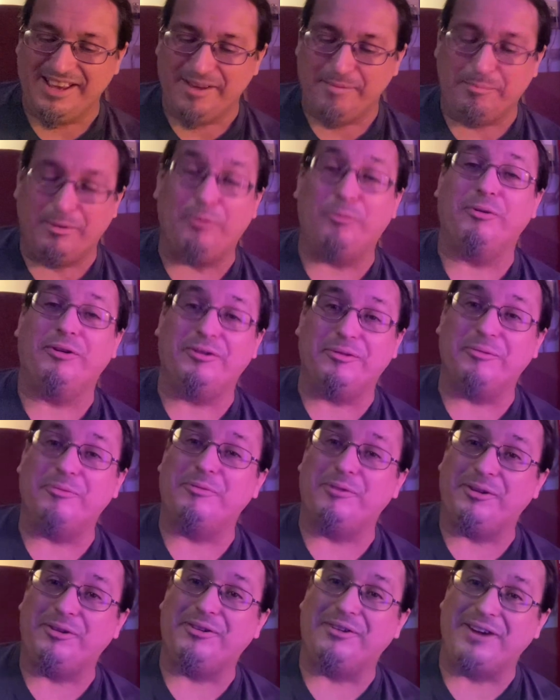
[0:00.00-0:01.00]
but
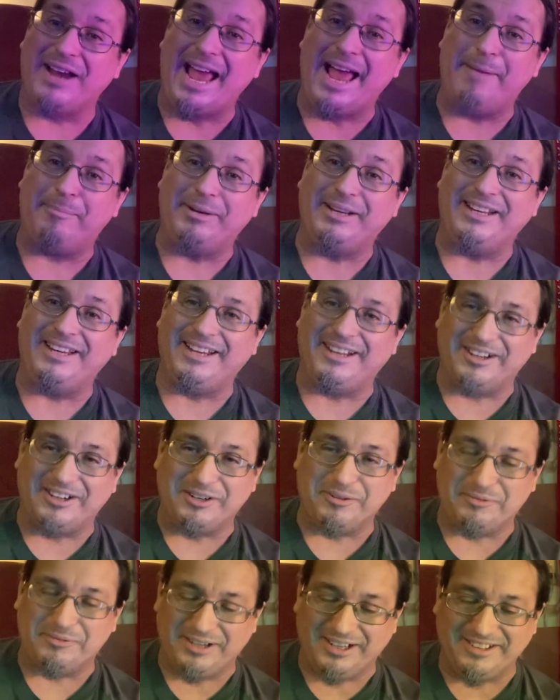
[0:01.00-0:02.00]
we're happy to hear
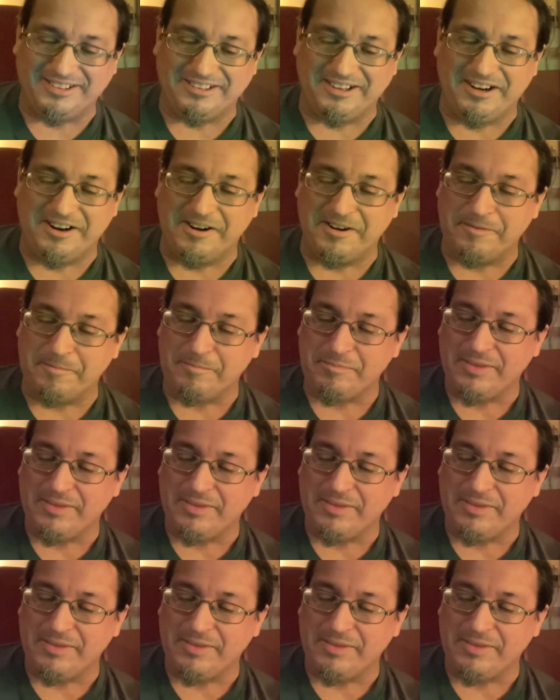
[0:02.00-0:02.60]
it when it's on.